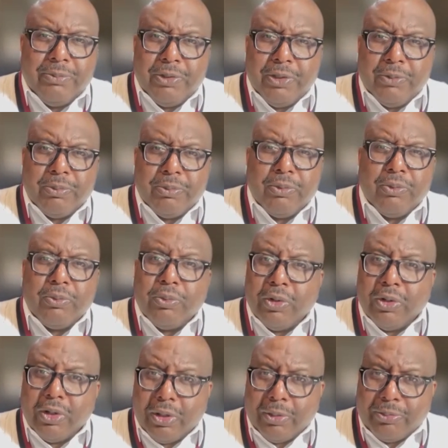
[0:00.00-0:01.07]
people
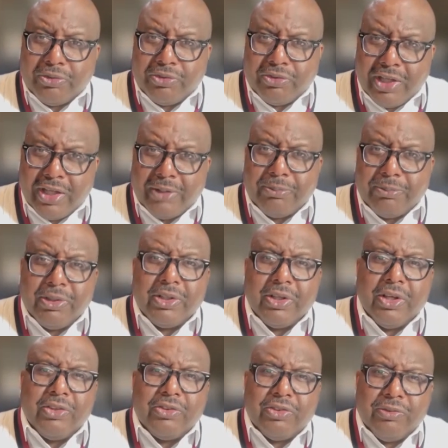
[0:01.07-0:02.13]
were upset
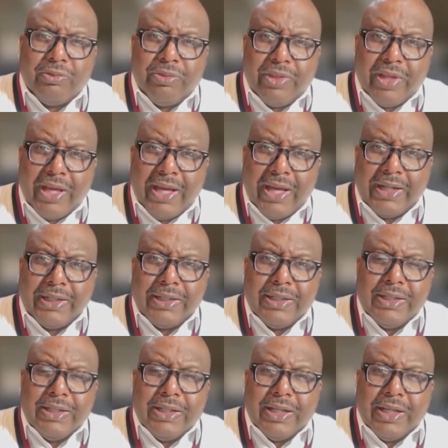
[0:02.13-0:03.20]
because of that,
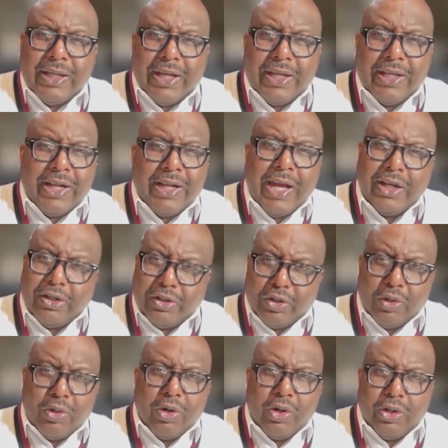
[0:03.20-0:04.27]
and I can
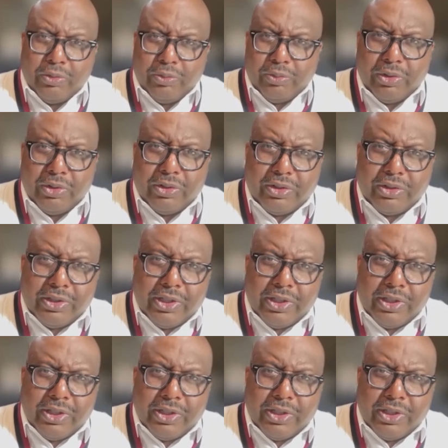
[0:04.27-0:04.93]
go onward.